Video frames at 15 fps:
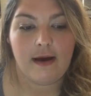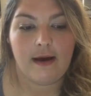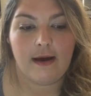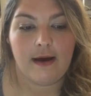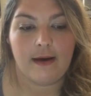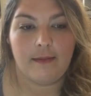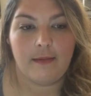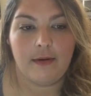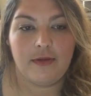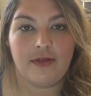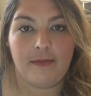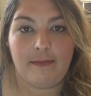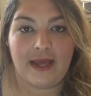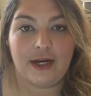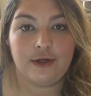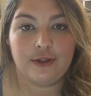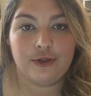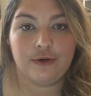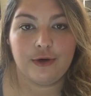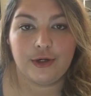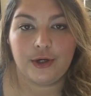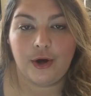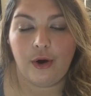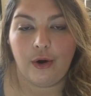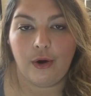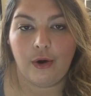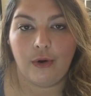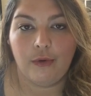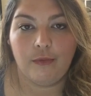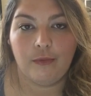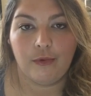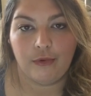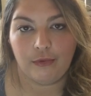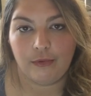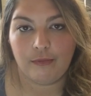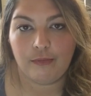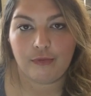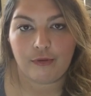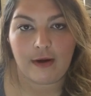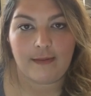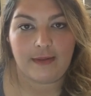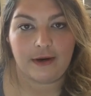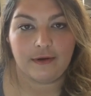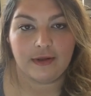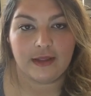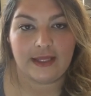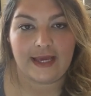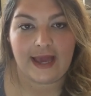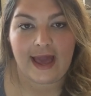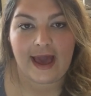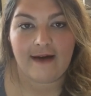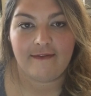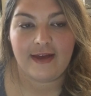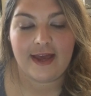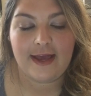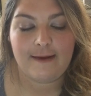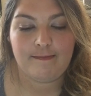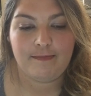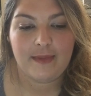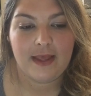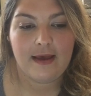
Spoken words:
The manager on call will primarily have it,